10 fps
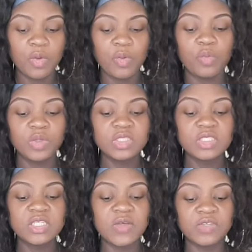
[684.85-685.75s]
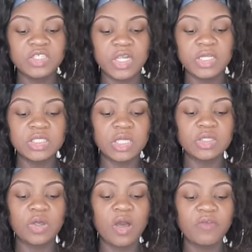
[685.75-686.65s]
which is sufficient to
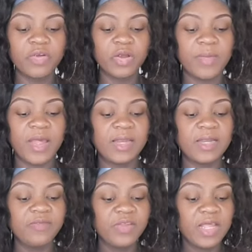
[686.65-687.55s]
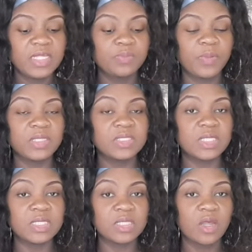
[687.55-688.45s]
cover my living
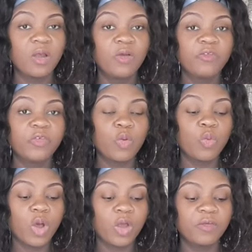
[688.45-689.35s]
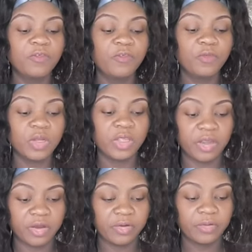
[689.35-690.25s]
expenses for 1 full
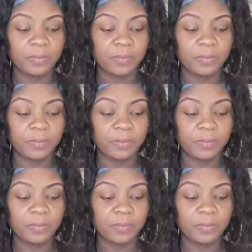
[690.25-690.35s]
year.